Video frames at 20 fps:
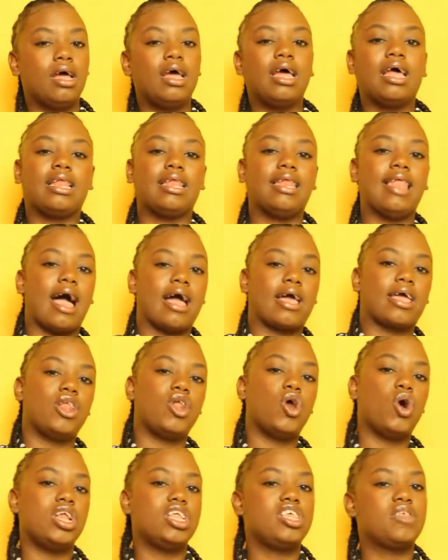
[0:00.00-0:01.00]
it lacking
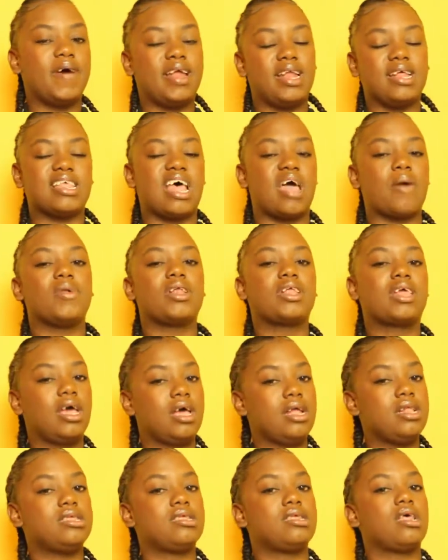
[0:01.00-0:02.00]
on the spending time with
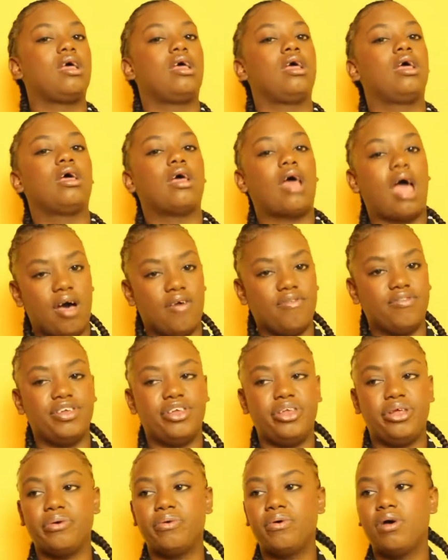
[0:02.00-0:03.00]
kids
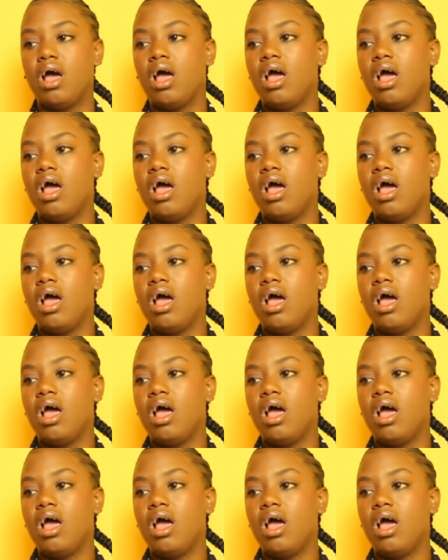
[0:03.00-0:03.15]
avenue.